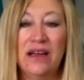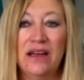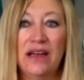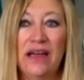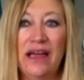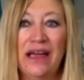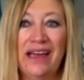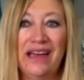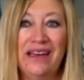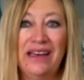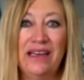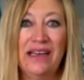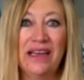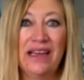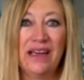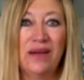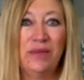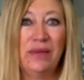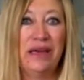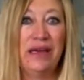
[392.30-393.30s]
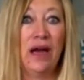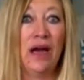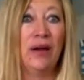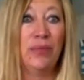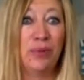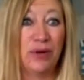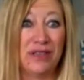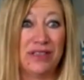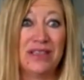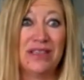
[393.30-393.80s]
And it can be
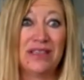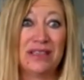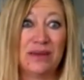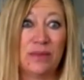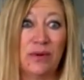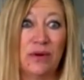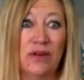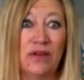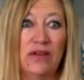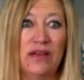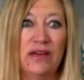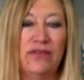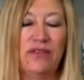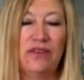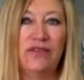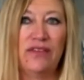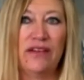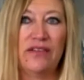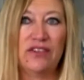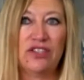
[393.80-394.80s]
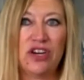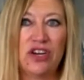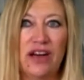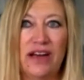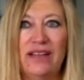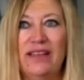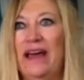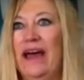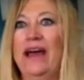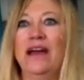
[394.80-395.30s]
unpredictable. If you've ever
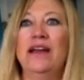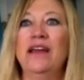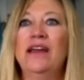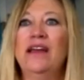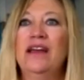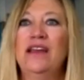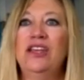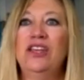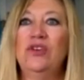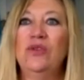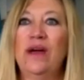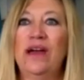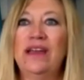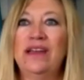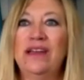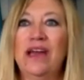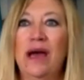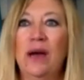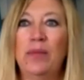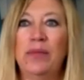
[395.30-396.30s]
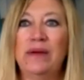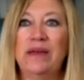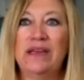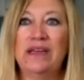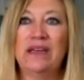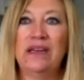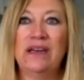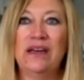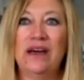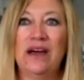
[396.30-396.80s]
tried that, you end up
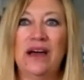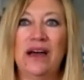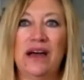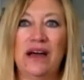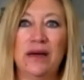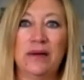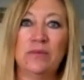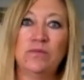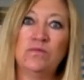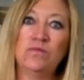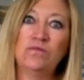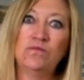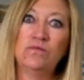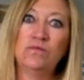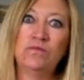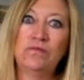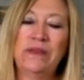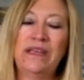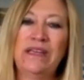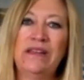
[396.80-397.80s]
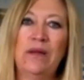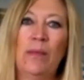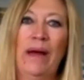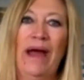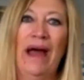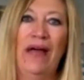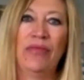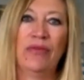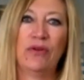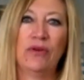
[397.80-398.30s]
in the
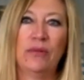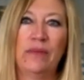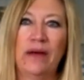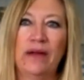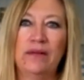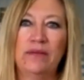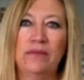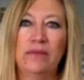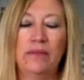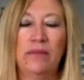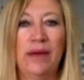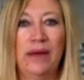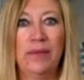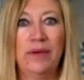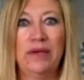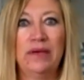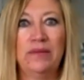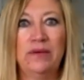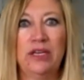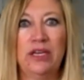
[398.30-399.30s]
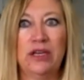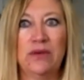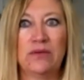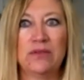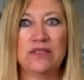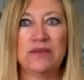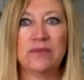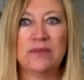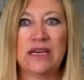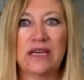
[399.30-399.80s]
bathroom and maybe, you know,
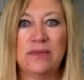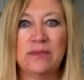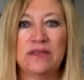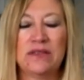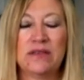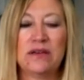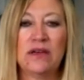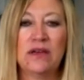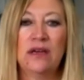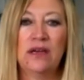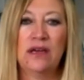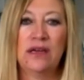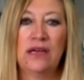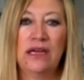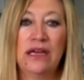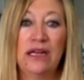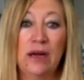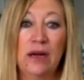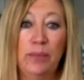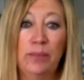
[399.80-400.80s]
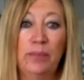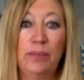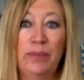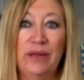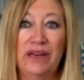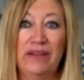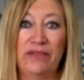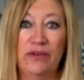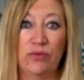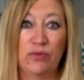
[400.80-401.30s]
sometimes in a
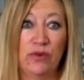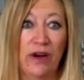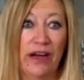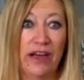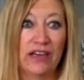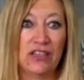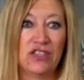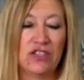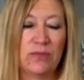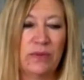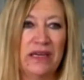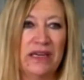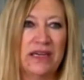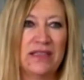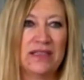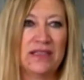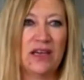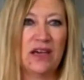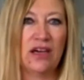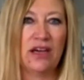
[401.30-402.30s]
bit of a rush because